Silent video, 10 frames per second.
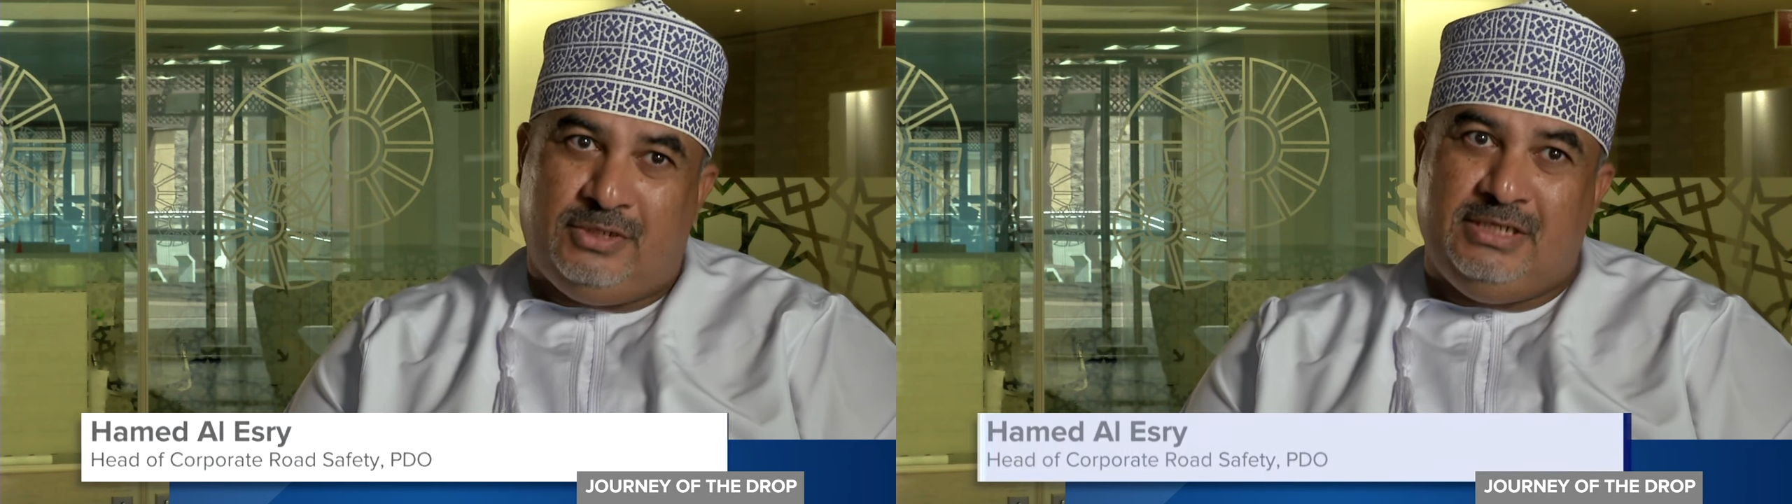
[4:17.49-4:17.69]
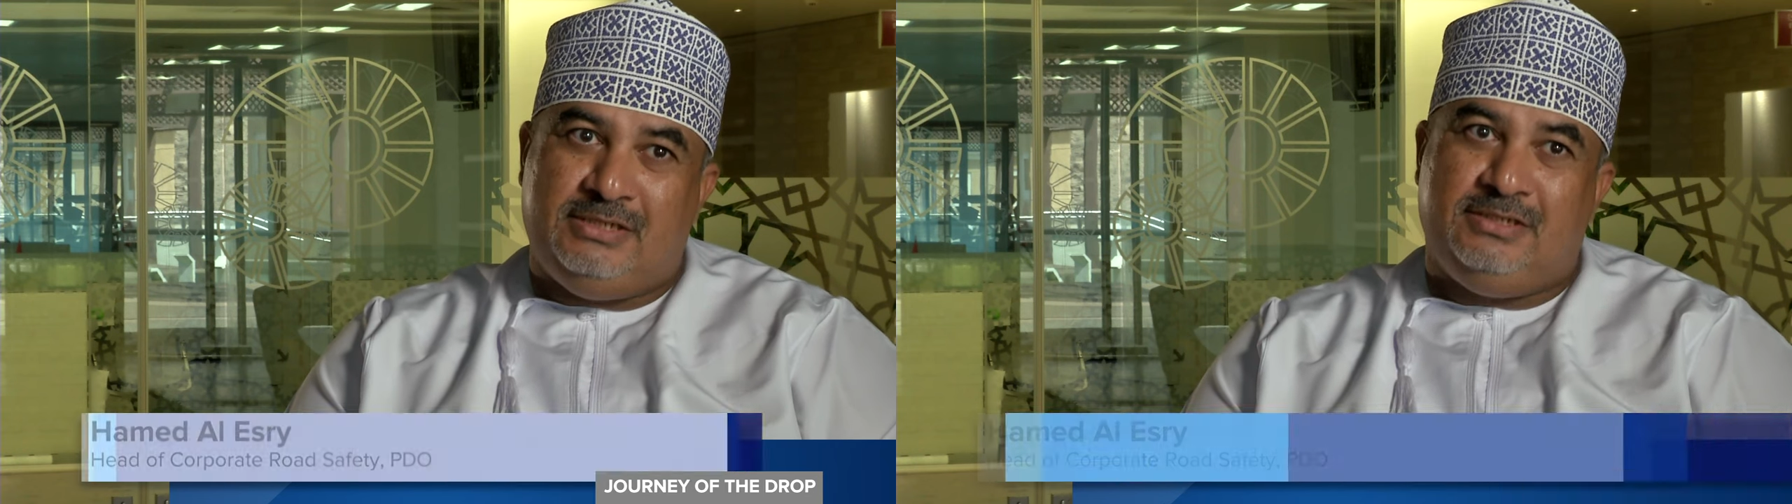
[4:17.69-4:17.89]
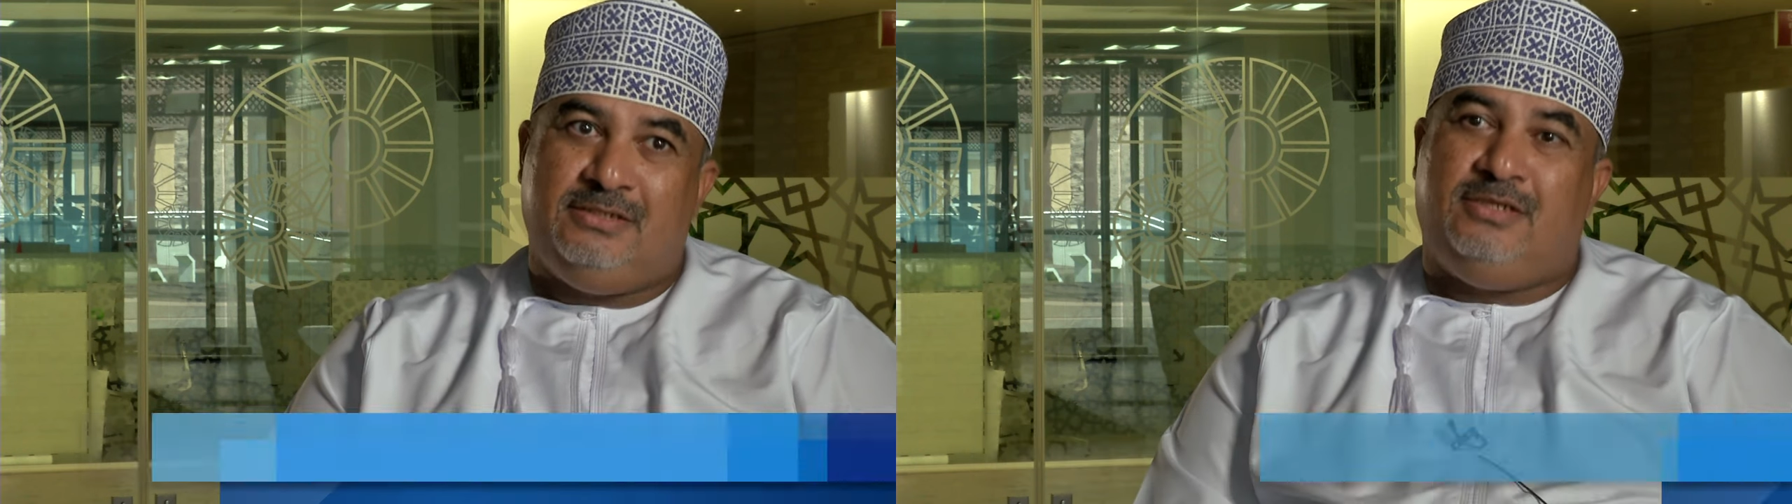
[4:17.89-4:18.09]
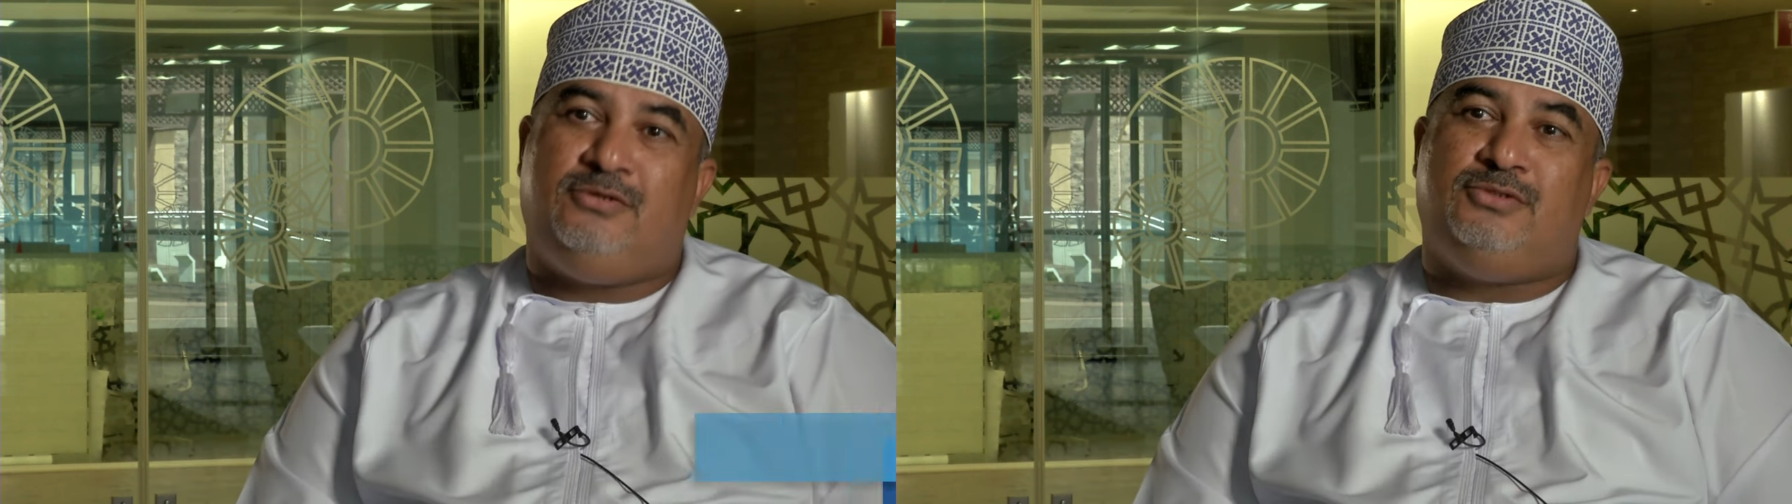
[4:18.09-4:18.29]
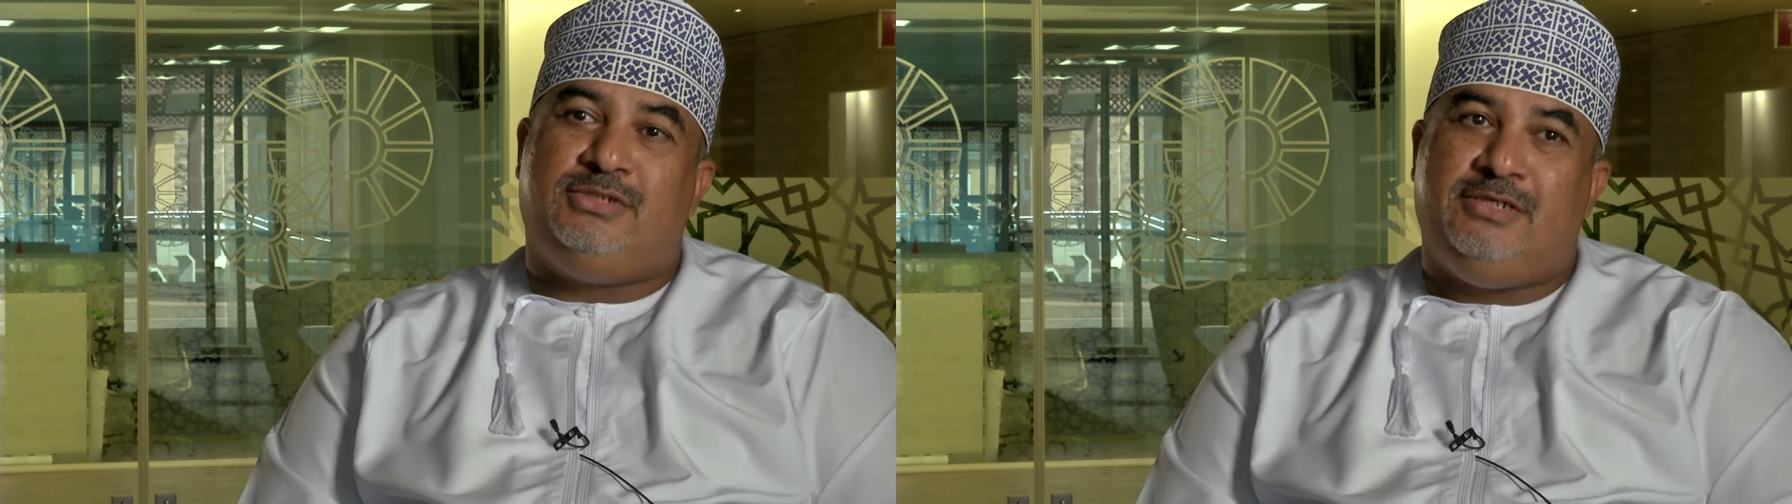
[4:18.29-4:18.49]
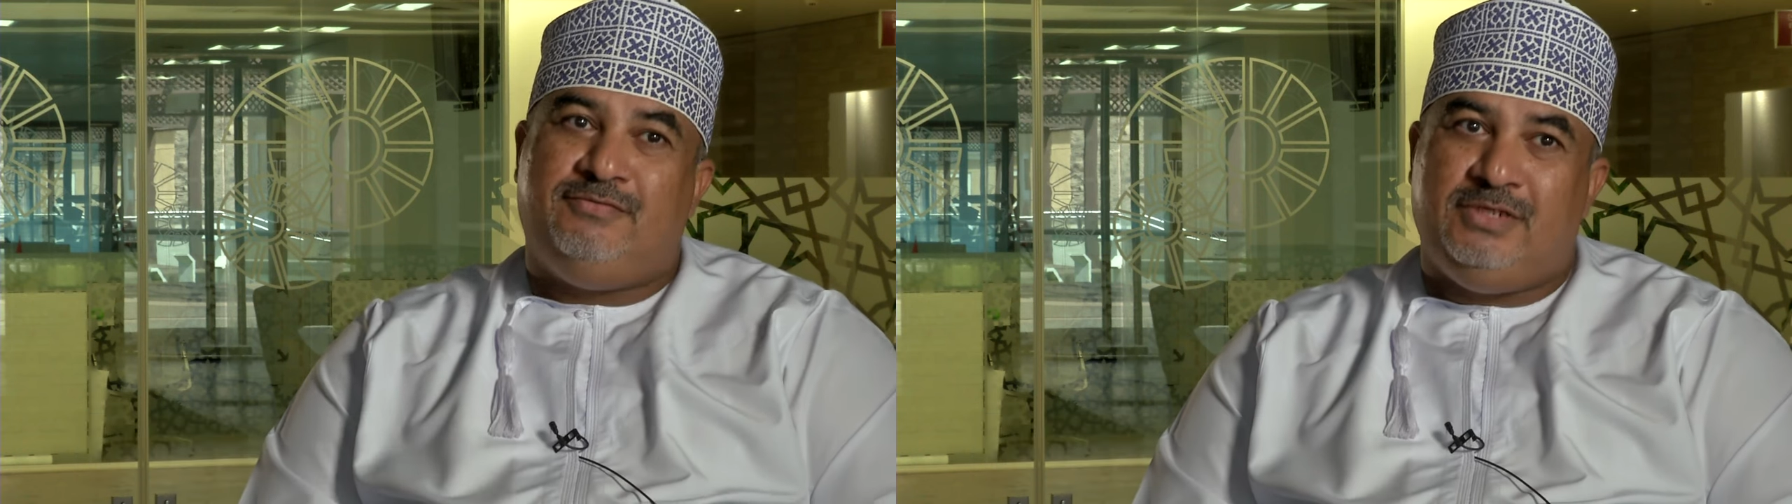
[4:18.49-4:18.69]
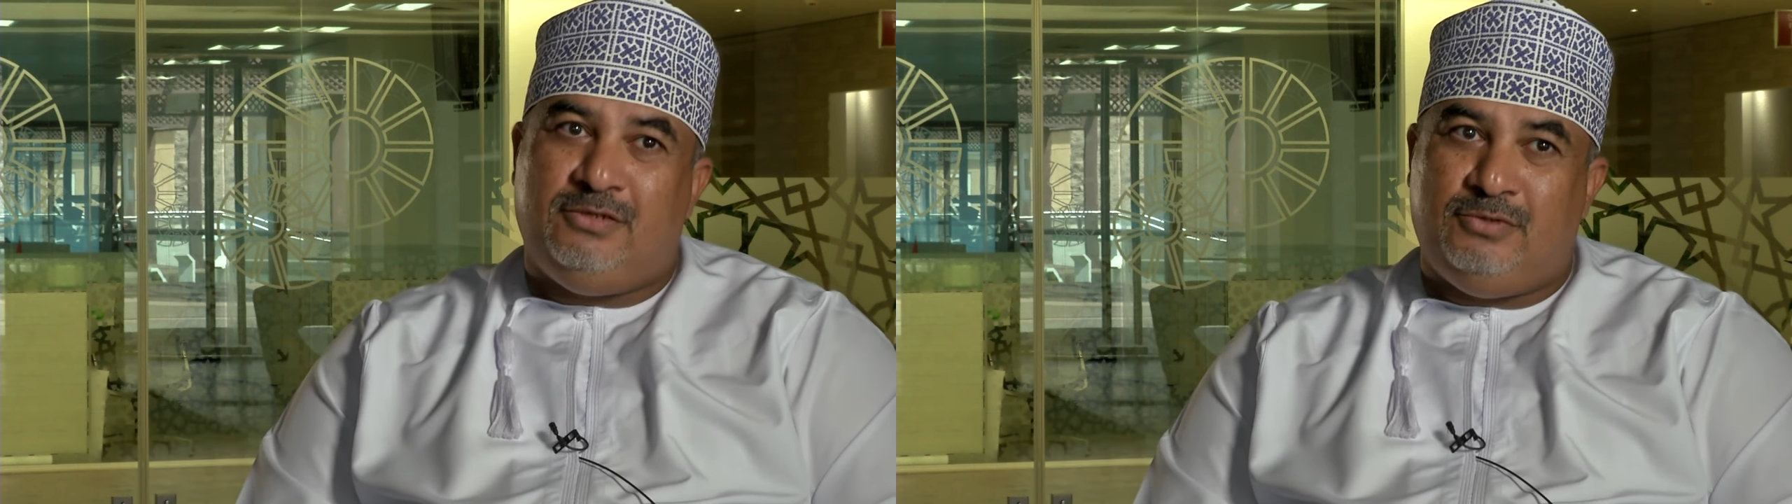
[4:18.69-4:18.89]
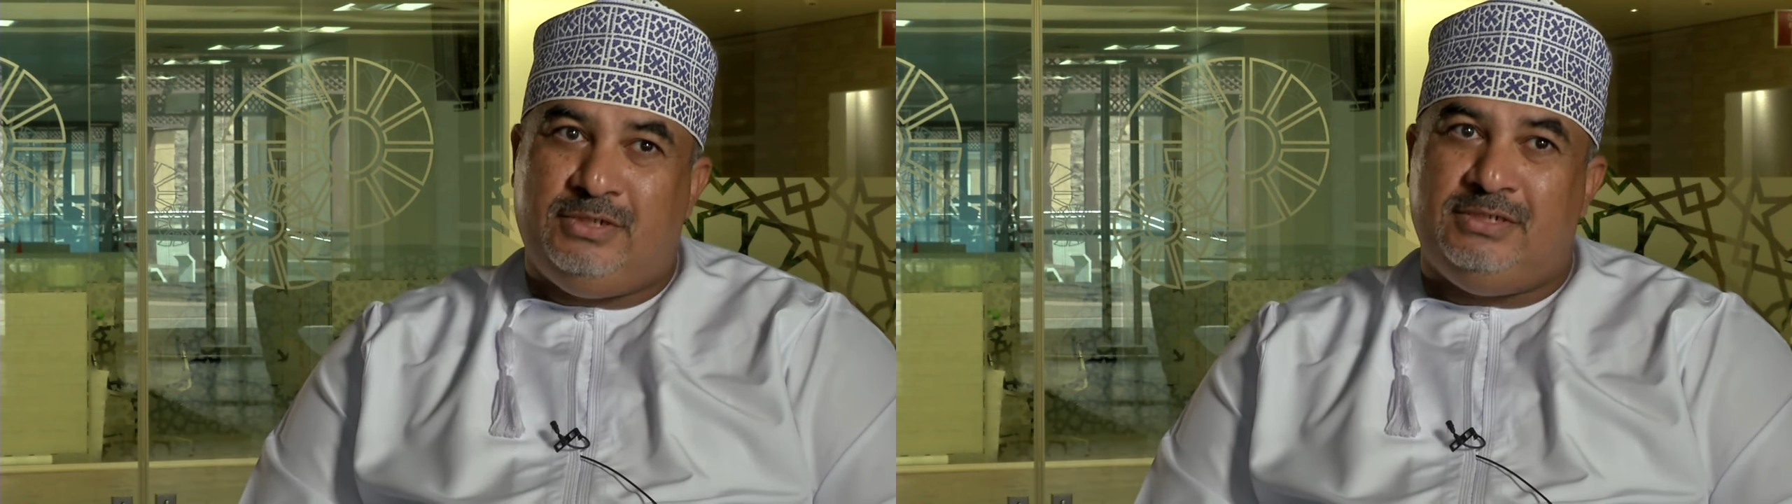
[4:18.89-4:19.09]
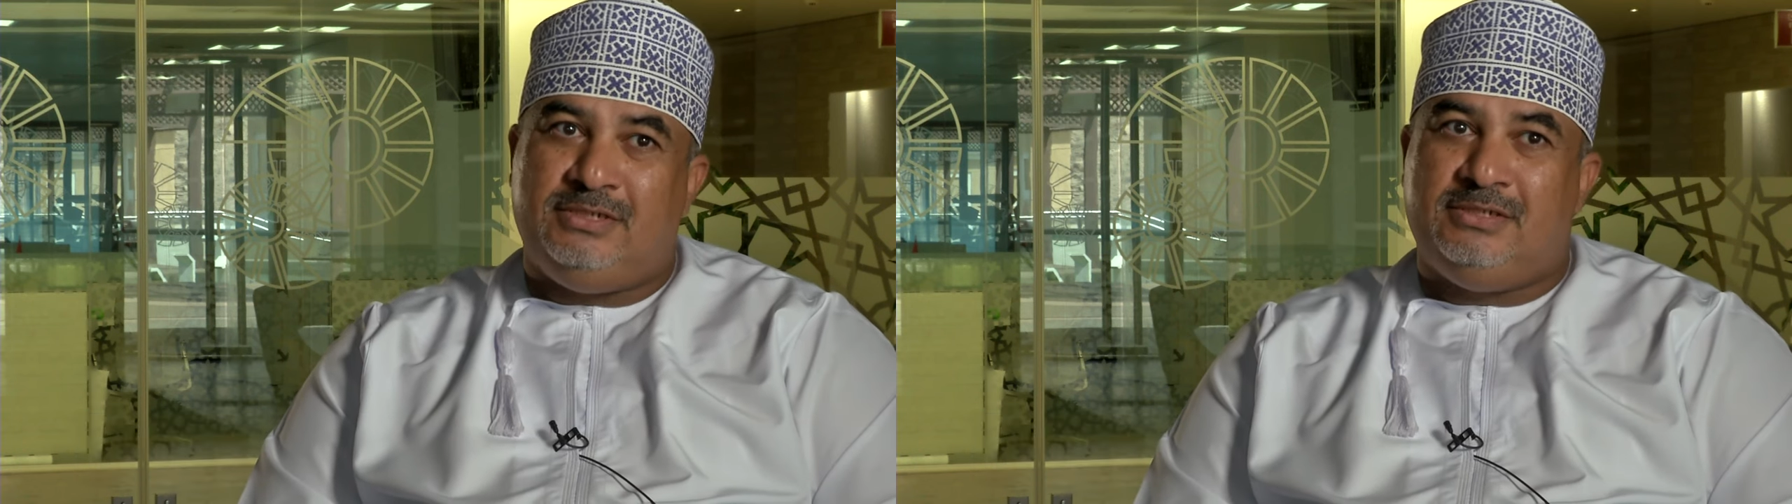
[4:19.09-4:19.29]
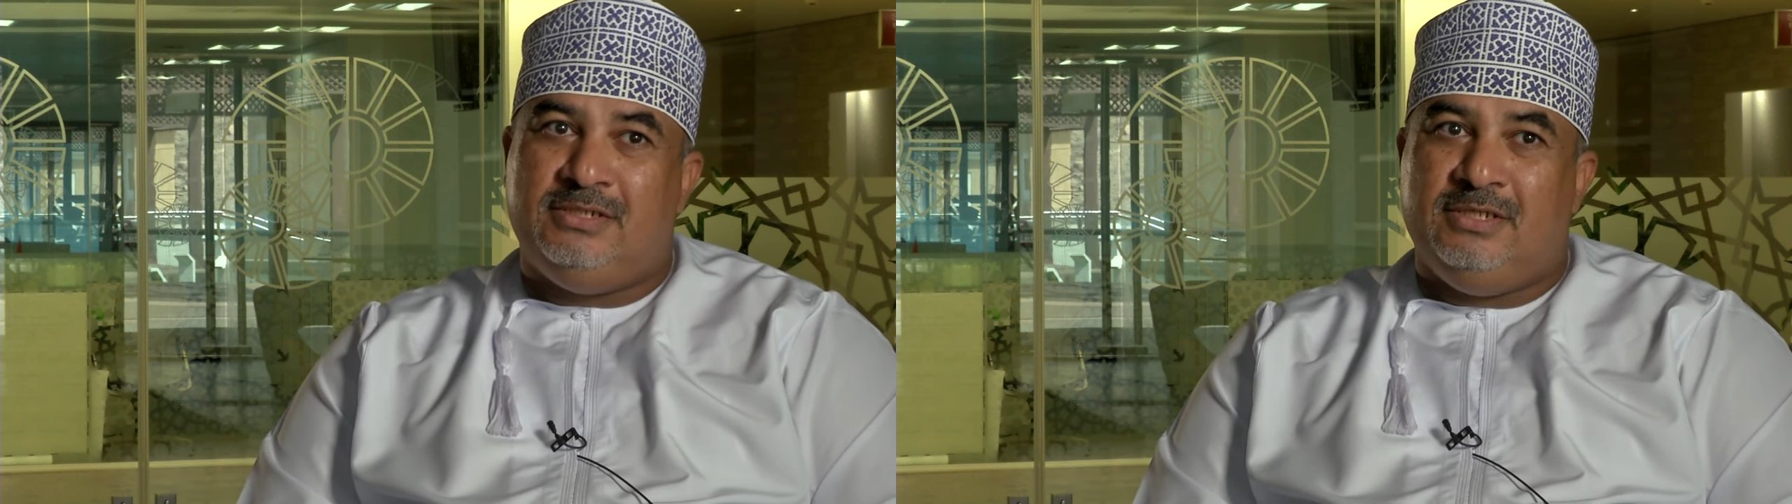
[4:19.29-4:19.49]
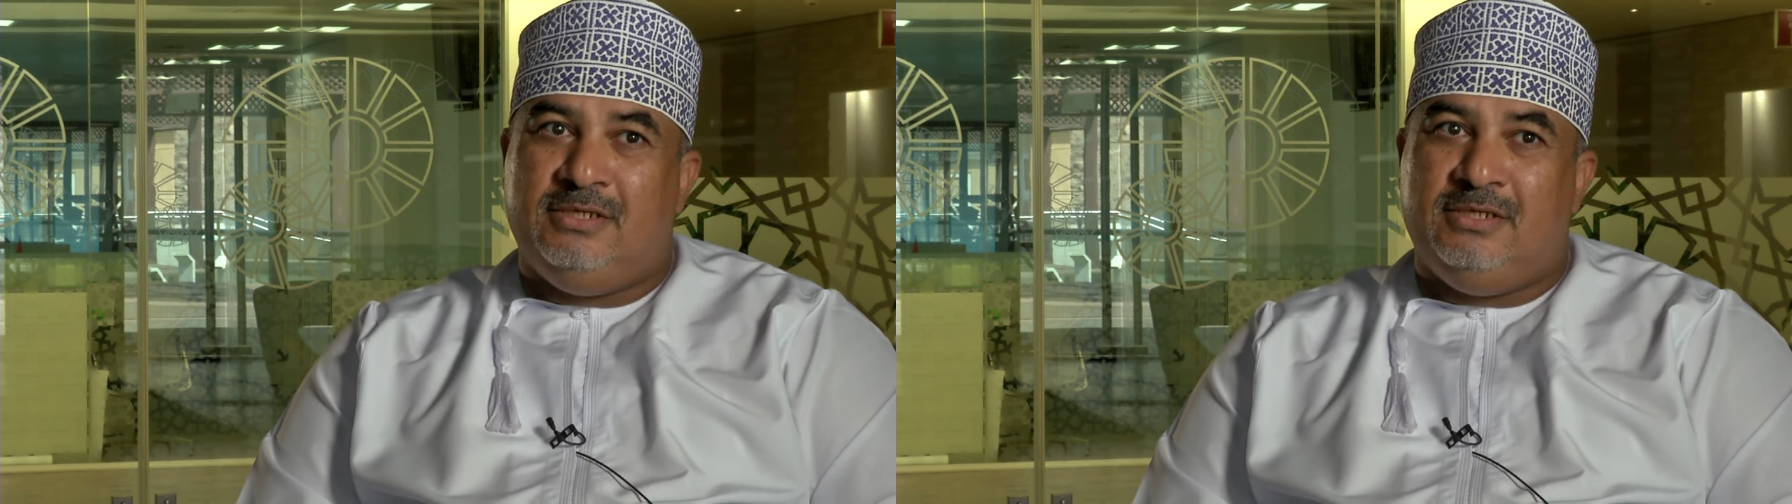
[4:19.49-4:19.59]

raising the road safety awareness,